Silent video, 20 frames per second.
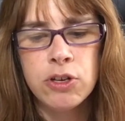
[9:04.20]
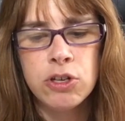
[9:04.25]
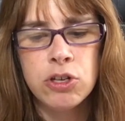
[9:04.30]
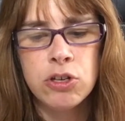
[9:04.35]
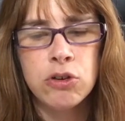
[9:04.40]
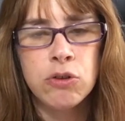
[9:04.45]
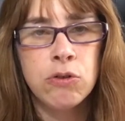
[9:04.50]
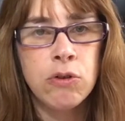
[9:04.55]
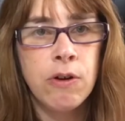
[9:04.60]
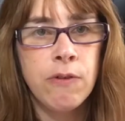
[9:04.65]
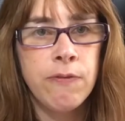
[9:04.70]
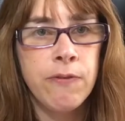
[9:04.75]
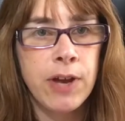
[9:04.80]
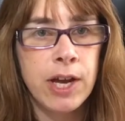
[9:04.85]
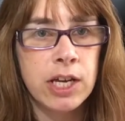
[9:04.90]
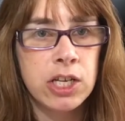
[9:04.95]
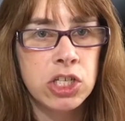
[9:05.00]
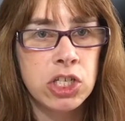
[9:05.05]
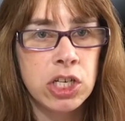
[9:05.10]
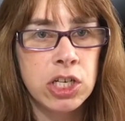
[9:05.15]
affection
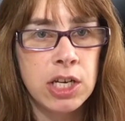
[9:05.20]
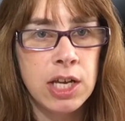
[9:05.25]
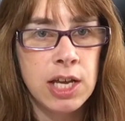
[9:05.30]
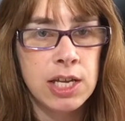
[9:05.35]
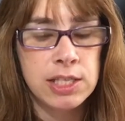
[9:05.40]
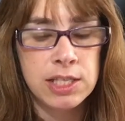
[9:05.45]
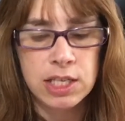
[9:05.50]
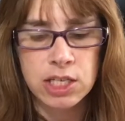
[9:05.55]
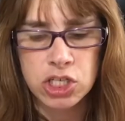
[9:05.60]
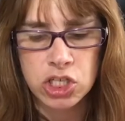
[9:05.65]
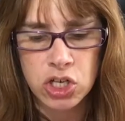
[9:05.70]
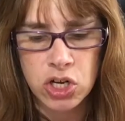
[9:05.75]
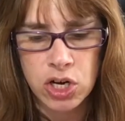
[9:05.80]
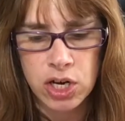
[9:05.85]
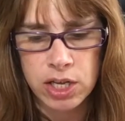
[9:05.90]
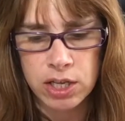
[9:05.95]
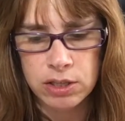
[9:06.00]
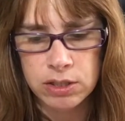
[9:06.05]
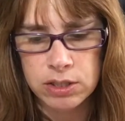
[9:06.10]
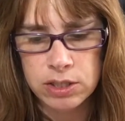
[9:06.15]
as a child?
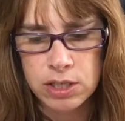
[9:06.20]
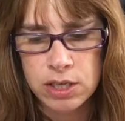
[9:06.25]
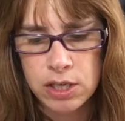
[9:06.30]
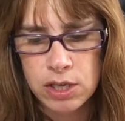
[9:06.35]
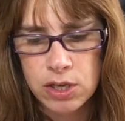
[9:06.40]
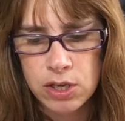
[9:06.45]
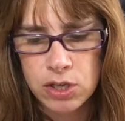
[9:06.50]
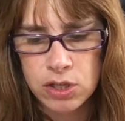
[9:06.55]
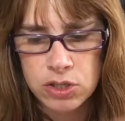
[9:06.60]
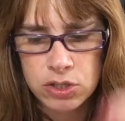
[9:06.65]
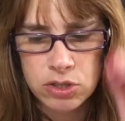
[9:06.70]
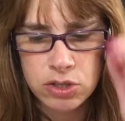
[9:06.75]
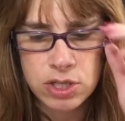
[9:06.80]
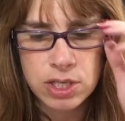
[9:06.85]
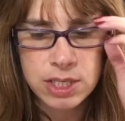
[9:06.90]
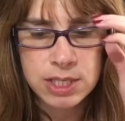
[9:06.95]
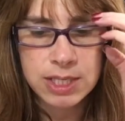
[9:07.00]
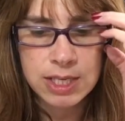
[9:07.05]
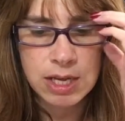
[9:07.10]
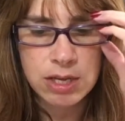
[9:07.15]
So this
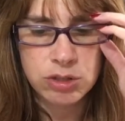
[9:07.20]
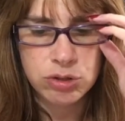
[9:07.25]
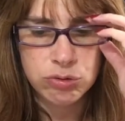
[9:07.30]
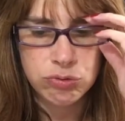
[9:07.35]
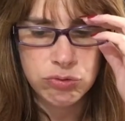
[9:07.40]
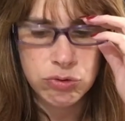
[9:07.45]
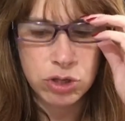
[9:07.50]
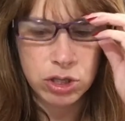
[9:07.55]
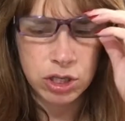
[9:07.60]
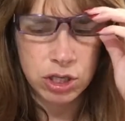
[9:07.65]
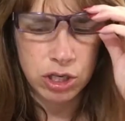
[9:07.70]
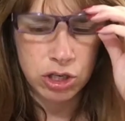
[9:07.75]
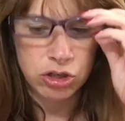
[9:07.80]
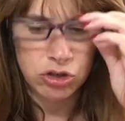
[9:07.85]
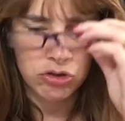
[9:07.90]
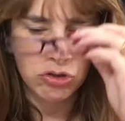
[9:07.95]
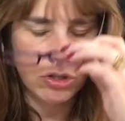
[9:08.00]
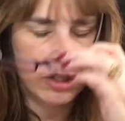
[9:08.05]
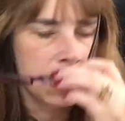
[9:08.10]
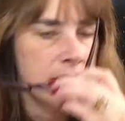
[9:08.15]
sounds really
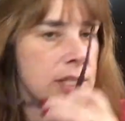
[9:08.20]
interesting.